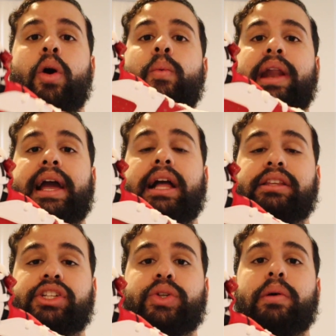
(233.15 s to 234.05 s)
When I got
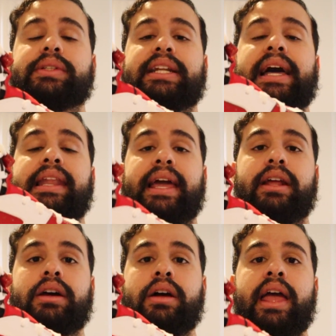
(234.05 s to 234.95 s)
this shoe, I was in
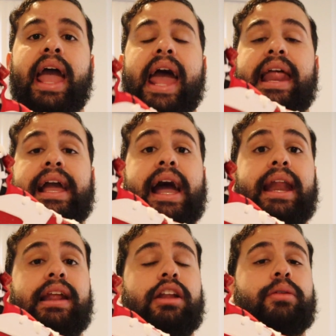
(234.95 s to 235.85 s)
Atlanta, and I
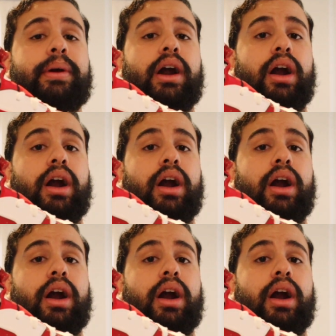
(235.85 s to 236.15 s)
got it a little bit